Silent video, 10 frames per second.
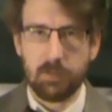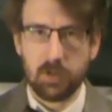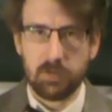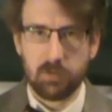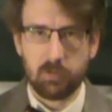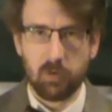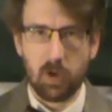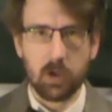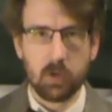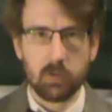versus
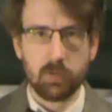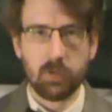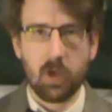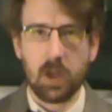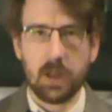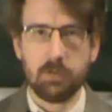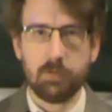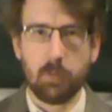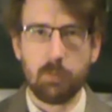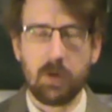Giant Gonzalez
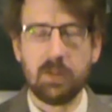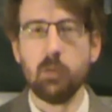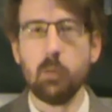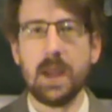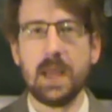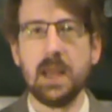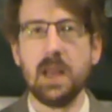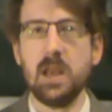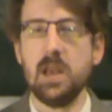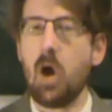from WrestleMania
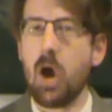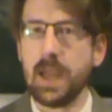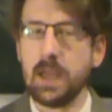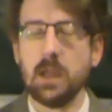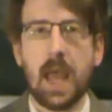9,